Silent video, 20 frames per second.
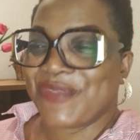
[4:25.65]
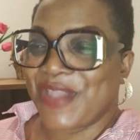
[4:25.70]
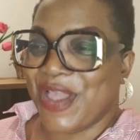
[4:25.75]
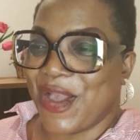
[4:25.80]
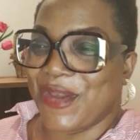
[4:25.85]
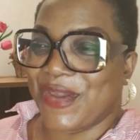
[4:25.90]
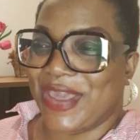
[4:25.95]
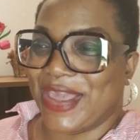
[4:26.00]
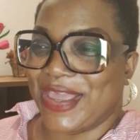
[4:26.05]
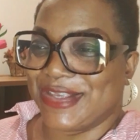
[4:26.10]

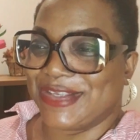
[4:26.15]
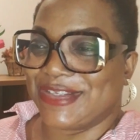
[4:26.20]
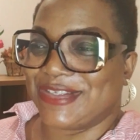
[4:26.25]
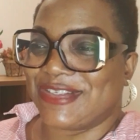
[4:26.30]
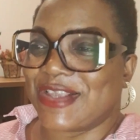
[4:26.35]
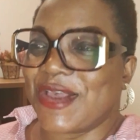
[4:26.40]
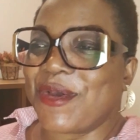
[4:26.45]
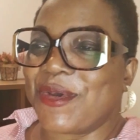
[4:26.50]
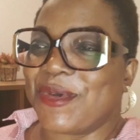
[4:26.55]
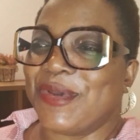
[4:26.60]
Okay,
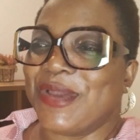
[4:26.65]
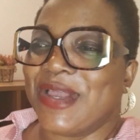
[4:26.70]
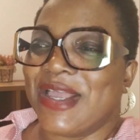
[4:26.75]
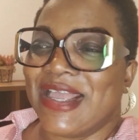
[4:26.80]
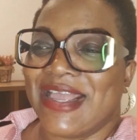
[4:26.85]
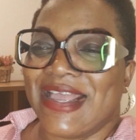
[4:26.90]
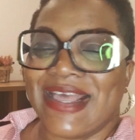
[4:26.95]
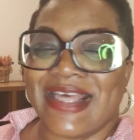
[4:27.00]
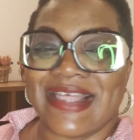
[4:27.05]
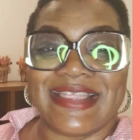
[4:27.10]
so
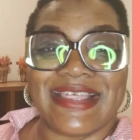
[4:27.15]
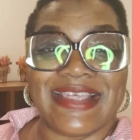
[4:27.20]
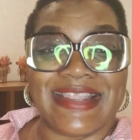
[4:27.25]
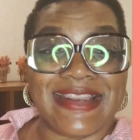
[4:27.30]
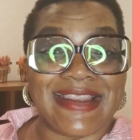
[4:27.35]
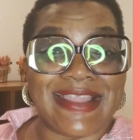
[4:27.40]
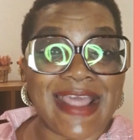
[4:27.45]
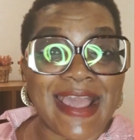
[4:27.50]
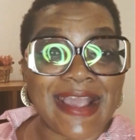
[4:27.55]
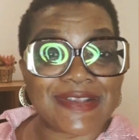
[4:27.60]
the
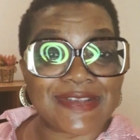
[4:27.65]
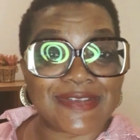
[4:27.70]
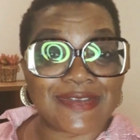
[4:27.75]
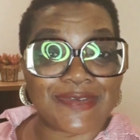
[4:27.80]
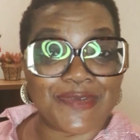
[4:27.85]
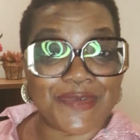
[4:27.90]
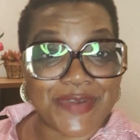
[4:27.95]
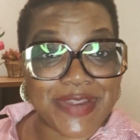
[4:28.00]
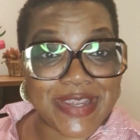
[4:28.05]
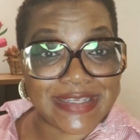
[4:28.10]

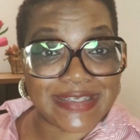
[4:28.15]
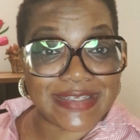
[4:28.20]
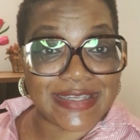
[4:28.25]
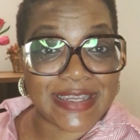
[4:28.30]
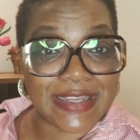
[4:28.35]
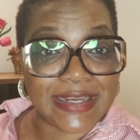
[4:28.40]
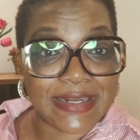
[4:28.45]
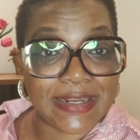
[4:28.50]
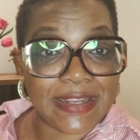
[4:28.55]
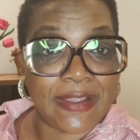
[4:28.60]
next
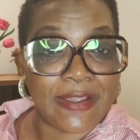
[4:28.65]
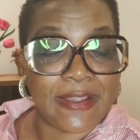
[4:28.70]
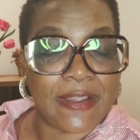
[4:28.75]
reason